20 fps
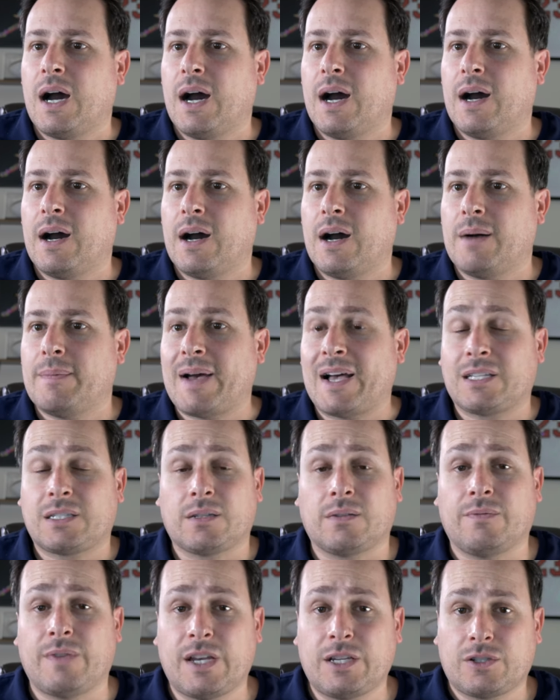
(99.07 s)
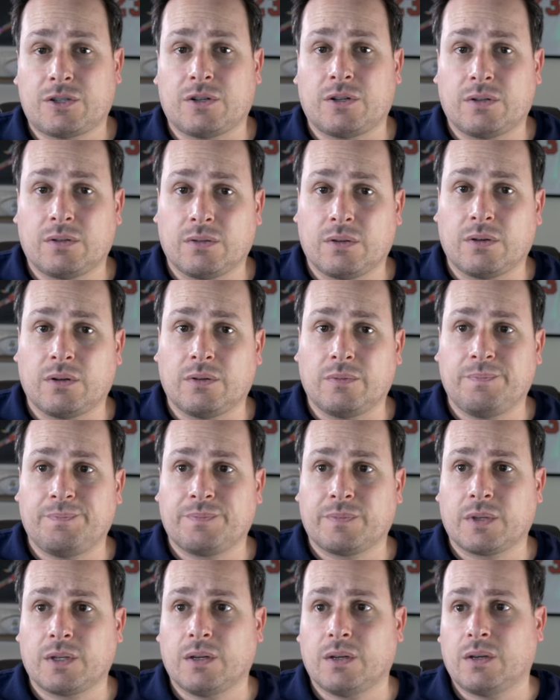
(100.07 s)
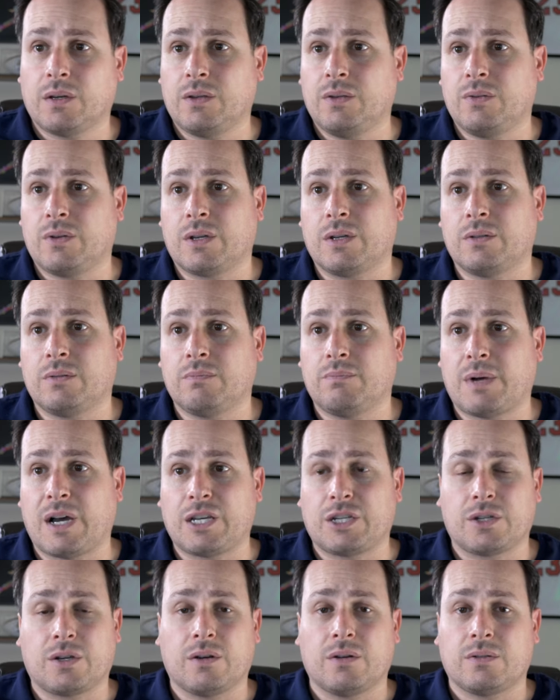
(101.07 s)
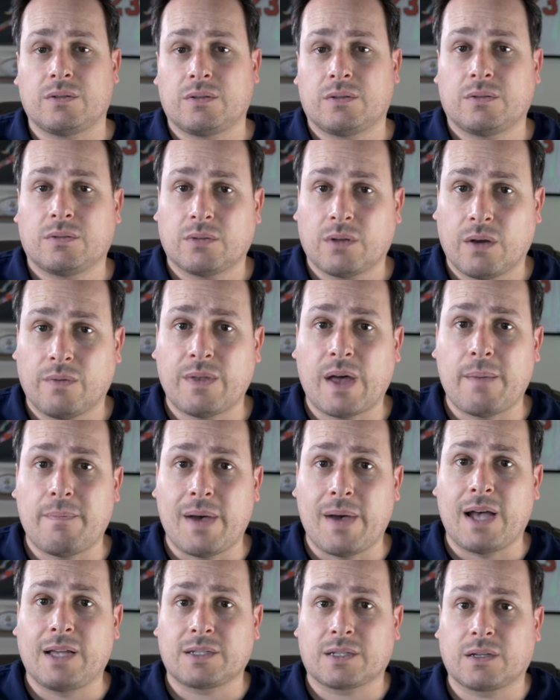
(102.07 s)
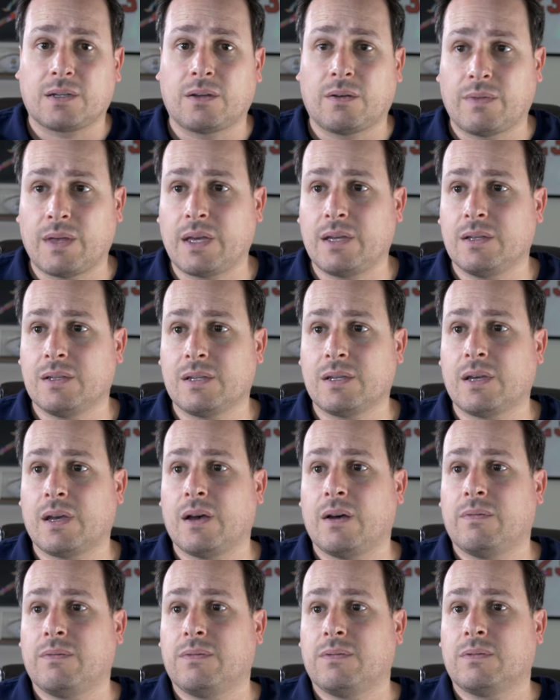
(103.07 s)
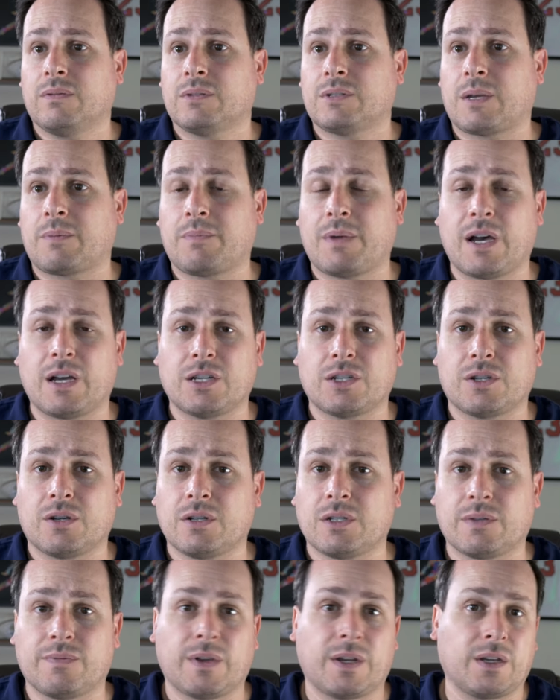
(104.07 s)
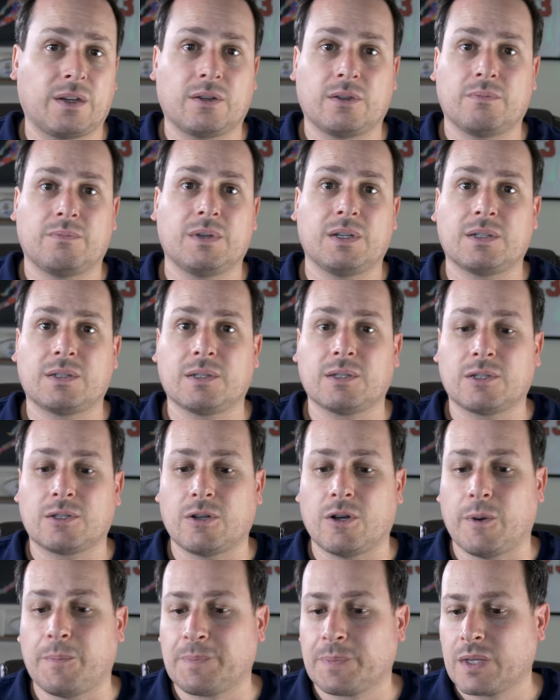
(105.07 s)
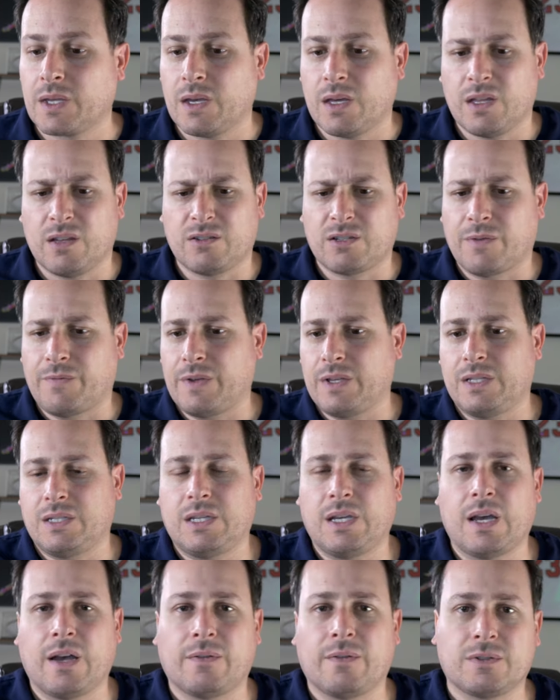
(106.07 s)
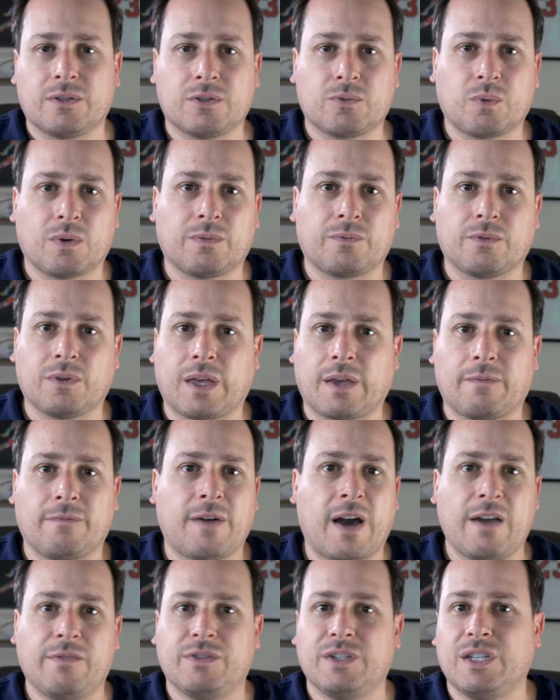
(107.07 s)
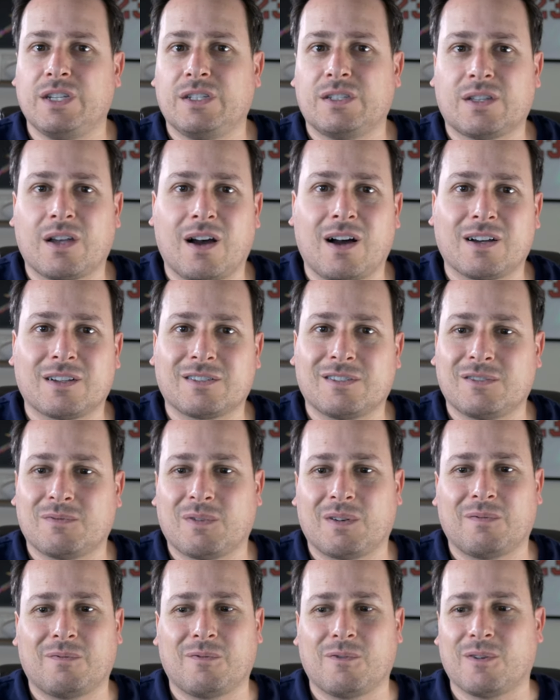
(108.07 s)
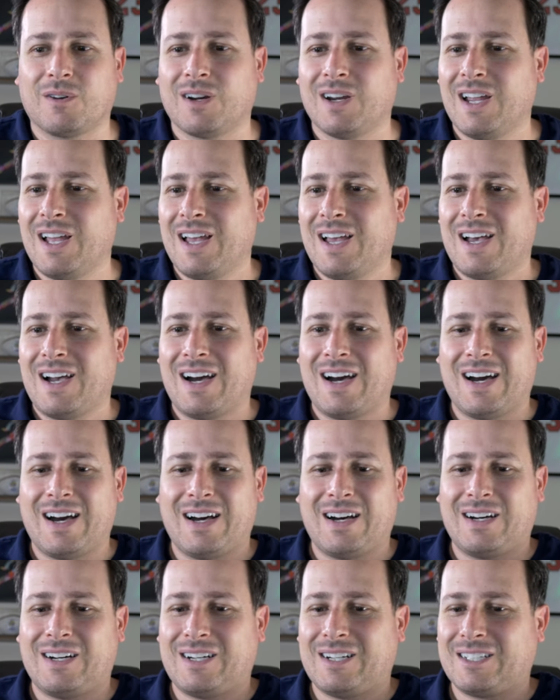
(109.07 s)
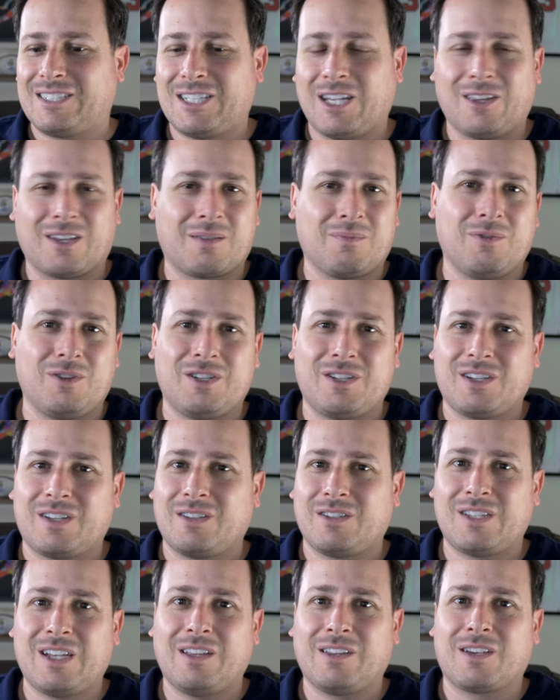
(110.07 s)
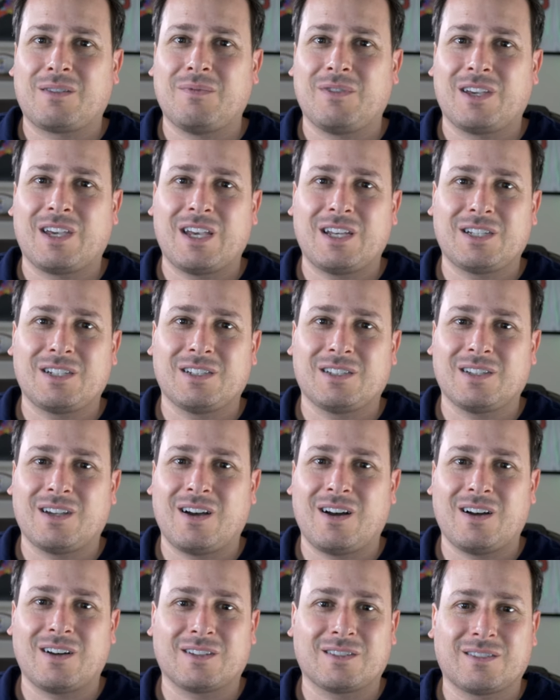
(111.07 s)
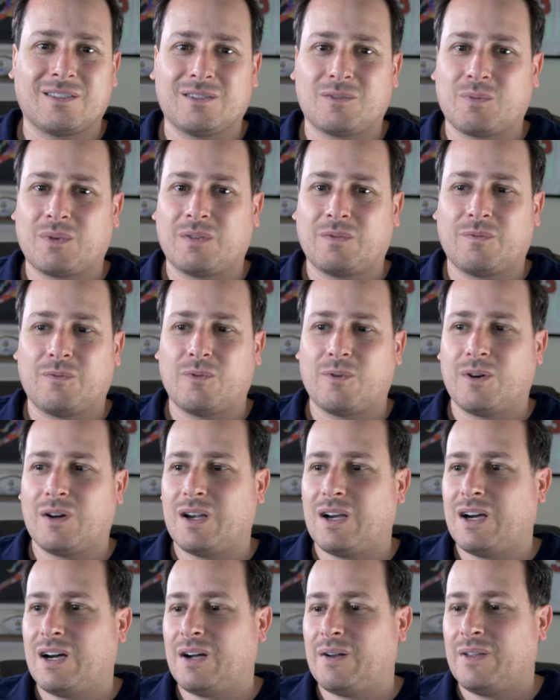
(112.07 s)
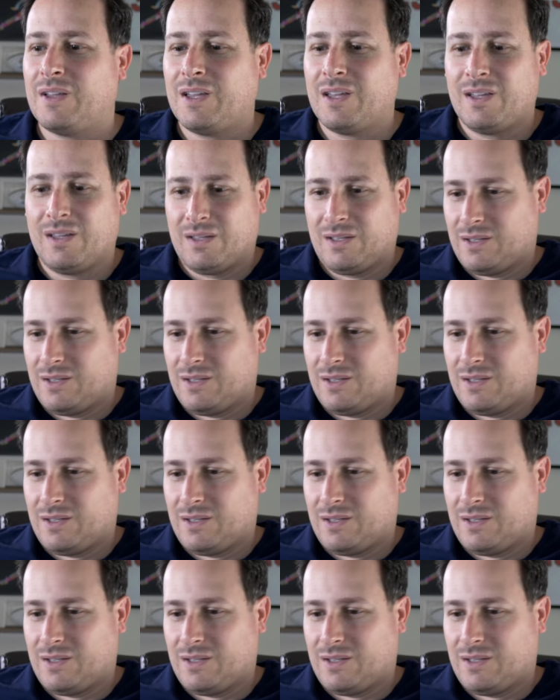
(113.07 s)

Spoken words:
As an investor, though, you can buy shares of that basket, of that ETF. It's like buying shares of any other business. So there's different ETFs. There's one for like 5G stocks. There's one for telecommunication stocks. There's one for